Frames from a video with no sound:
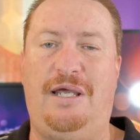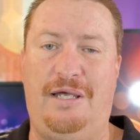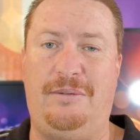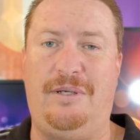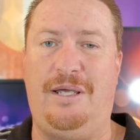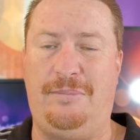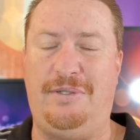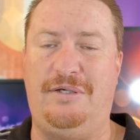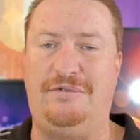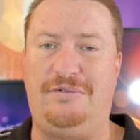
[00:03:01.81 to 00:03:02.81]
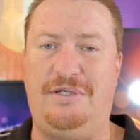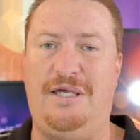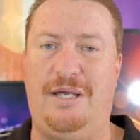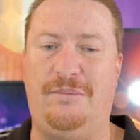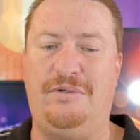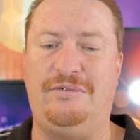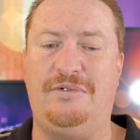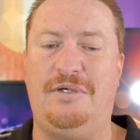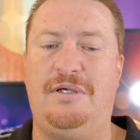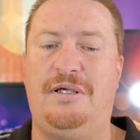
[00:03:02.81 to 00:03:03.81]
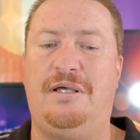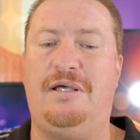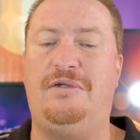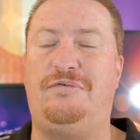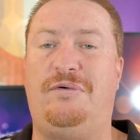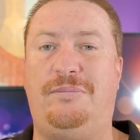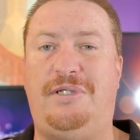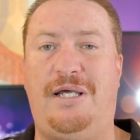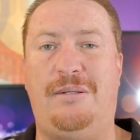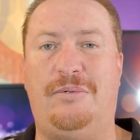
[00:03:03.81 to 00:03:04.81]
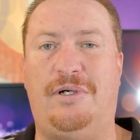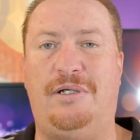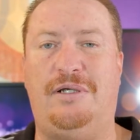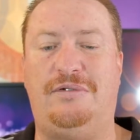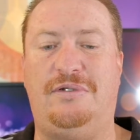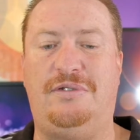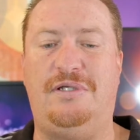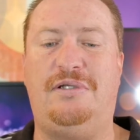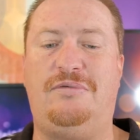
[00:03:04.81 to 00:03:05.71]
APS-C cameras is from Tamron. It's a 10 to